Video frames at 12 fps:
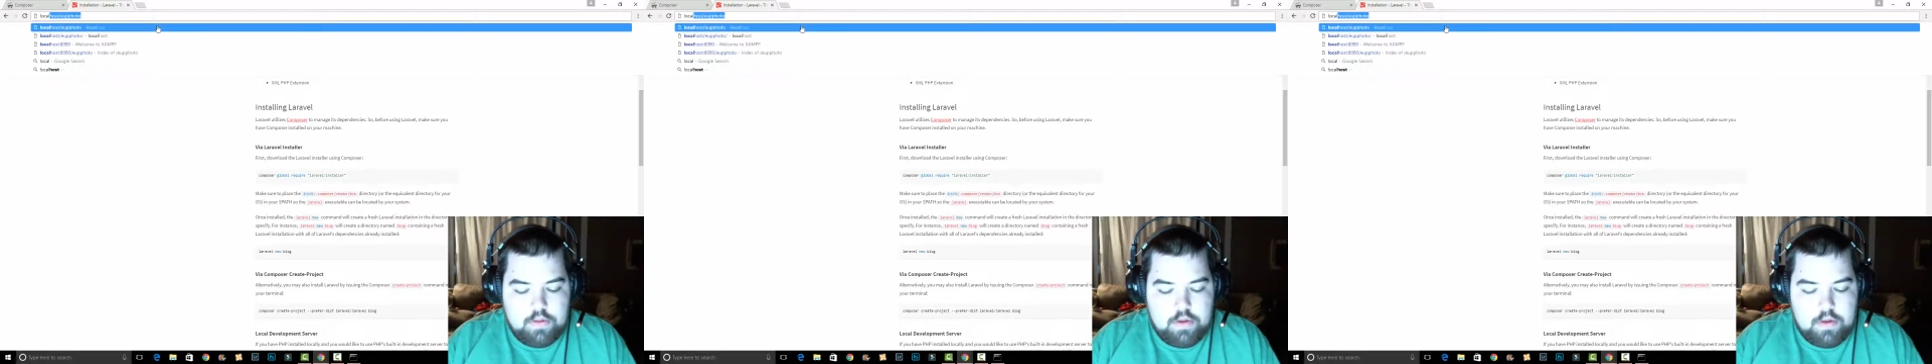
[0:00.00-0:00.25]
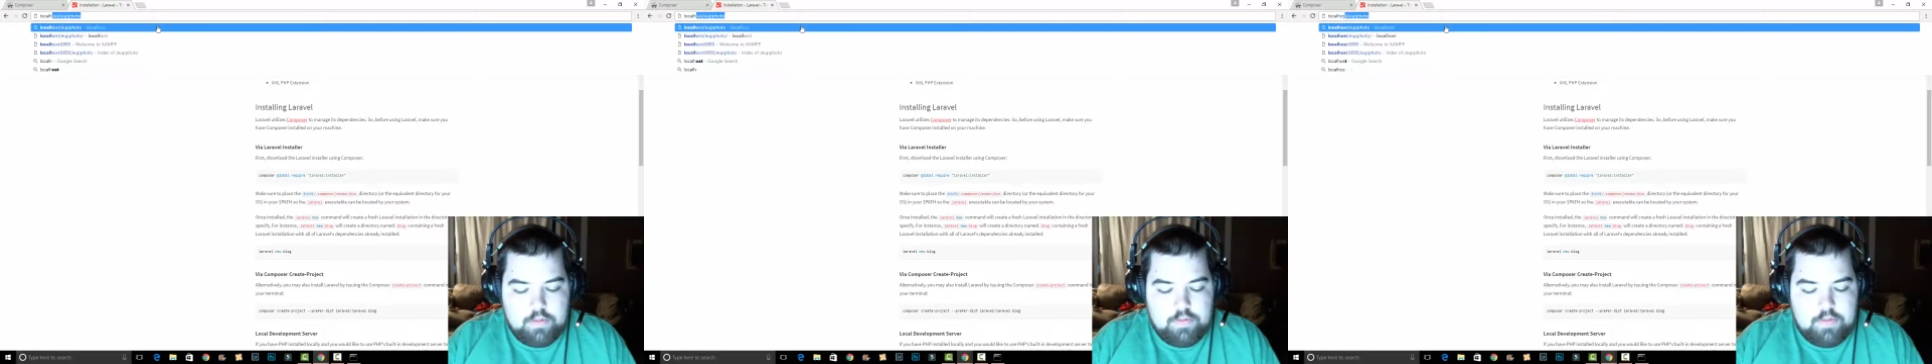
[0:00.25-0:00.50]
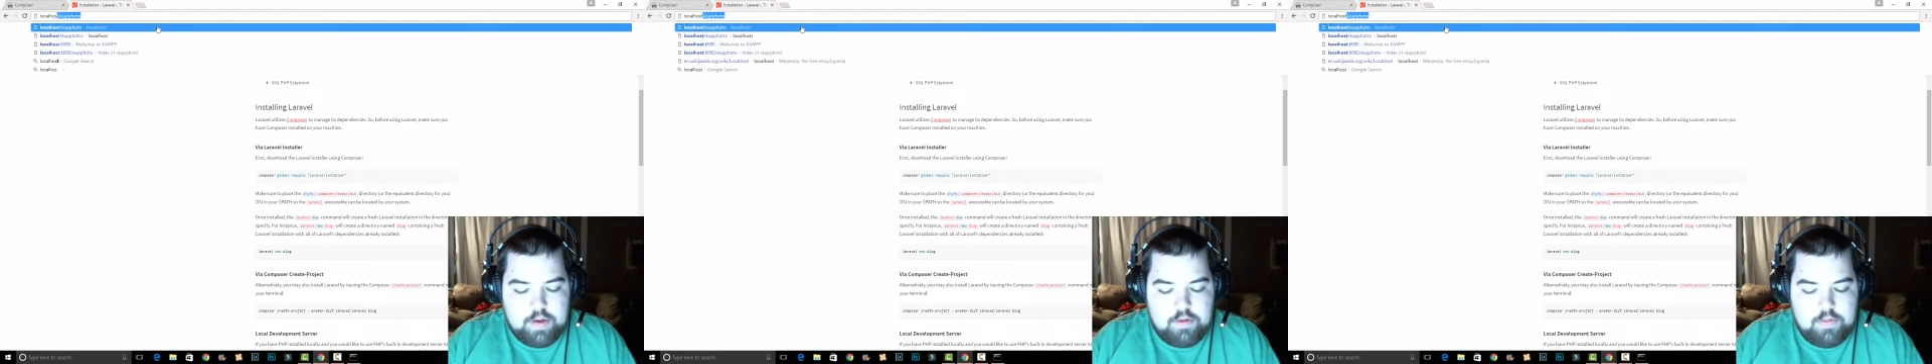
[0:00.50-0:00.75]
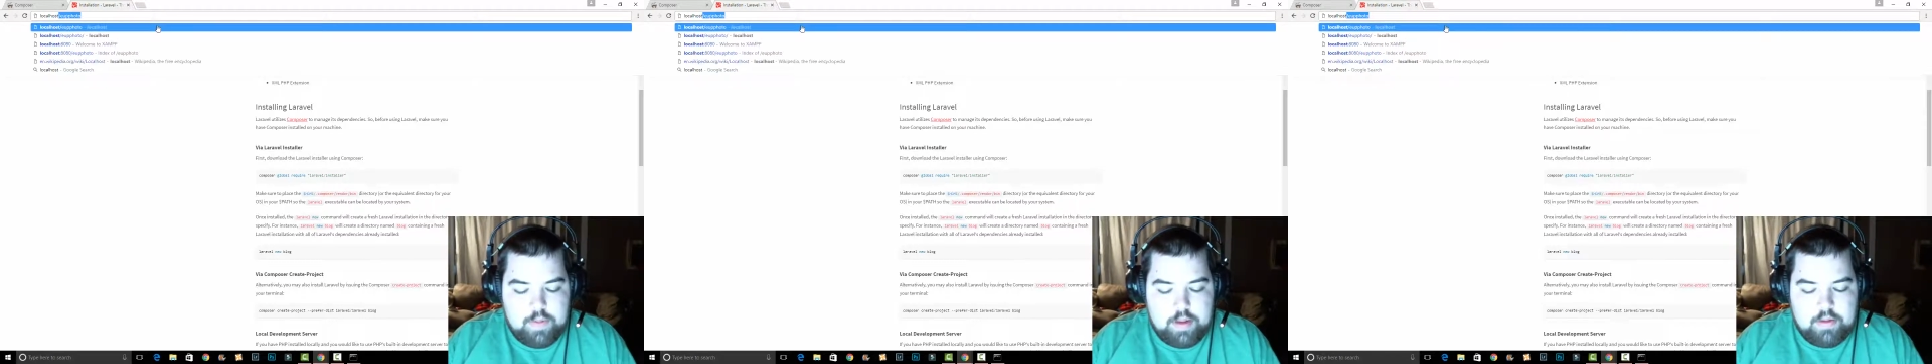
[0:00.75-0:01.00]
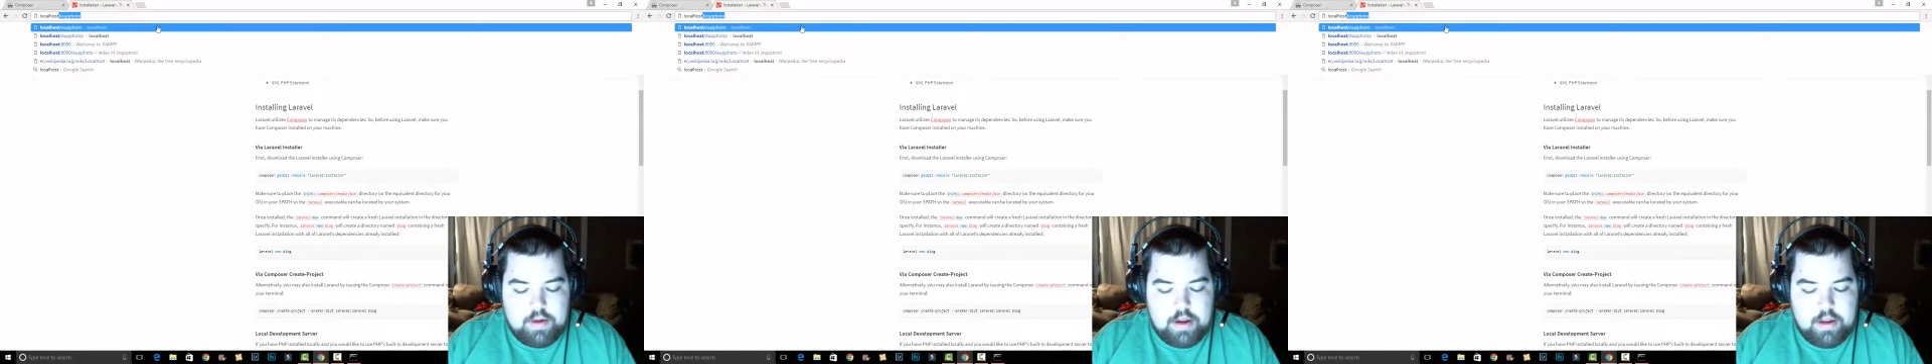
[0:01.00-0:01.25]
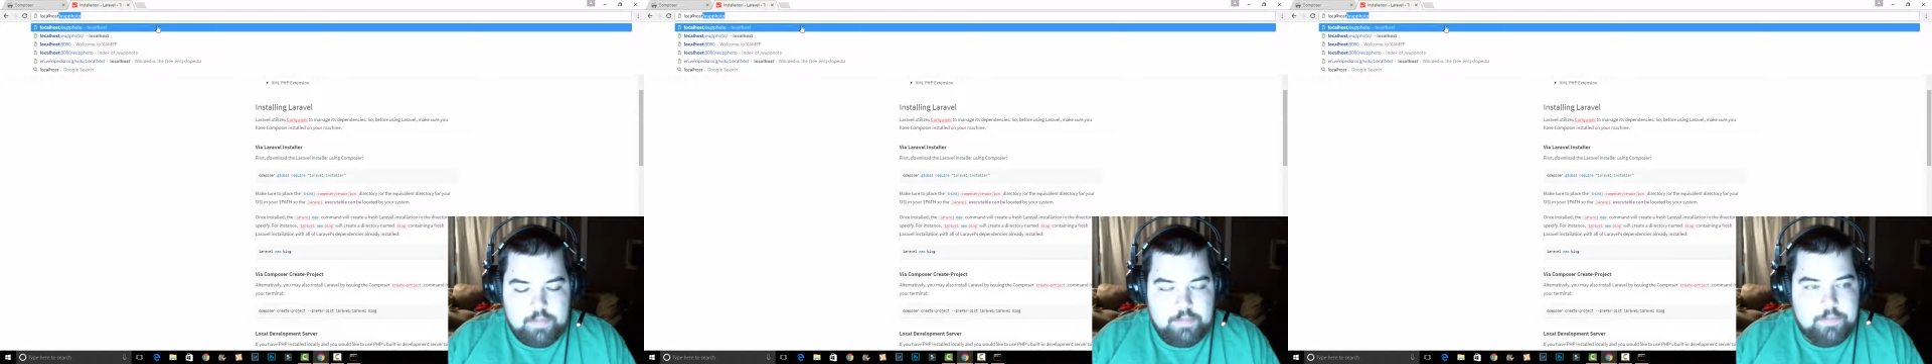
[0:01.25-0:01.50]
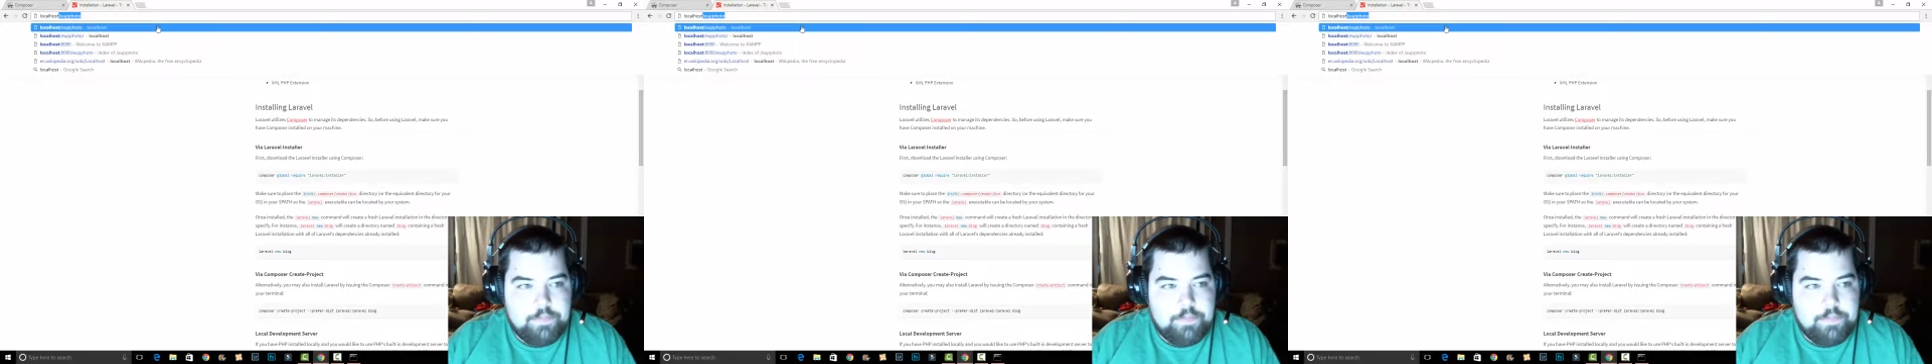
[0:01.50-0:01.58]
this helps if I can spell today,